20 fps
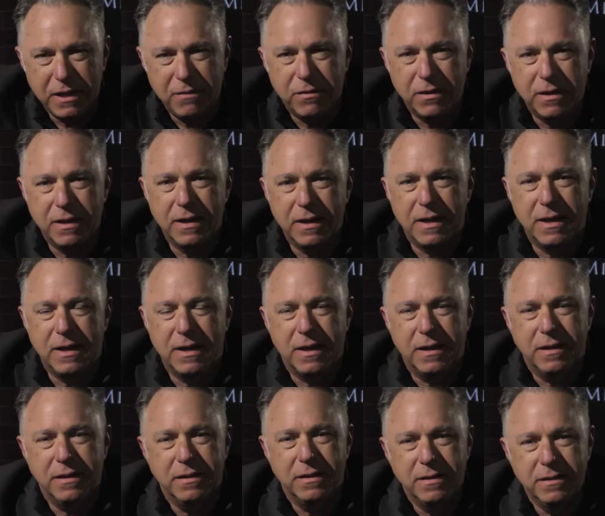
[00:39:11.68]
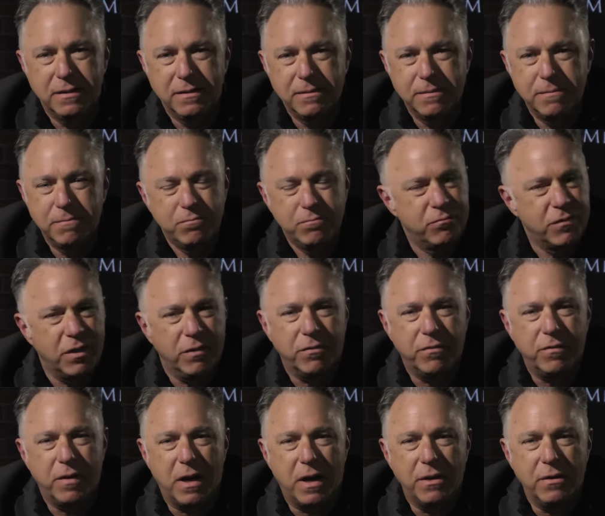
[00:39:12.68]
in God, the
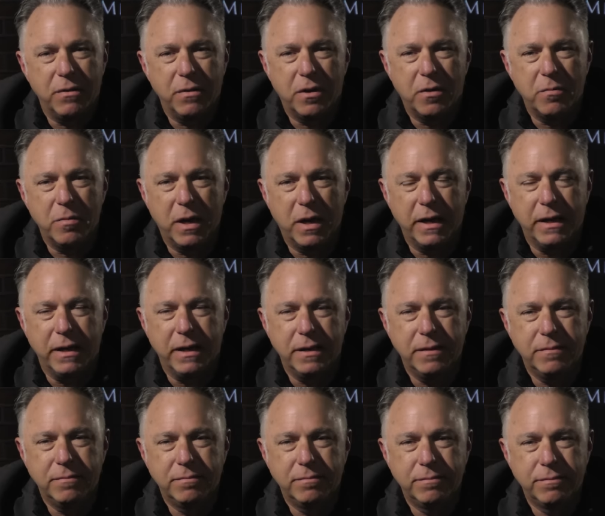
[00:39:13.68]
Father Almighty,